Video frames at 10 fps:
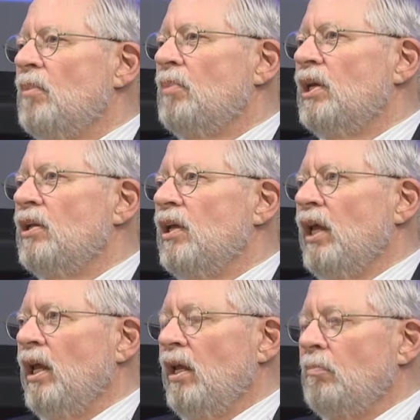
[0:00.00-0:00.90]

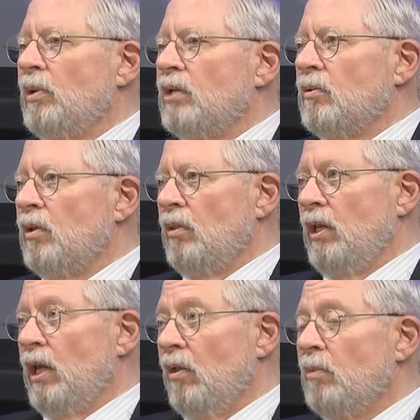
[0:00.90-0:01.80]
But
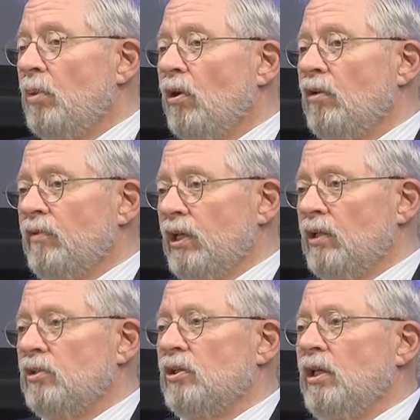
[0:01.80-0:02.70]
the other part of it
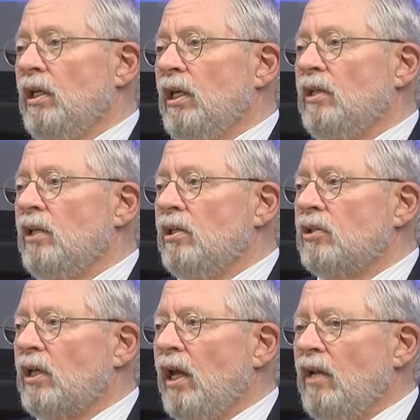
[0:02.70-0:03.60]
is,
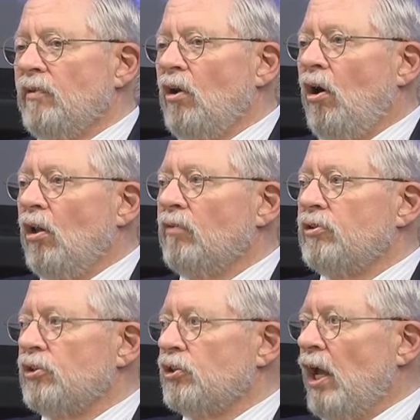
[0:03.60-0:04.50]
it's kind of an
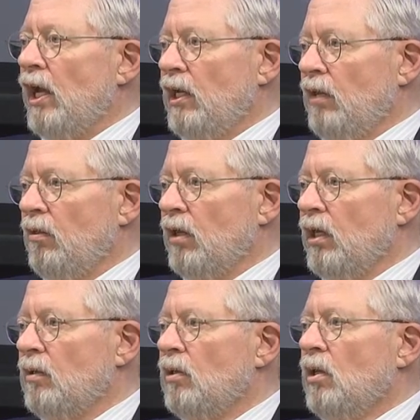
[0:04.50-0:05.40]
all-of-society
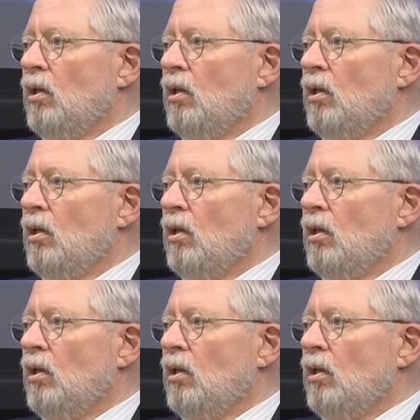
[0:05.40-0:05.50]
thing.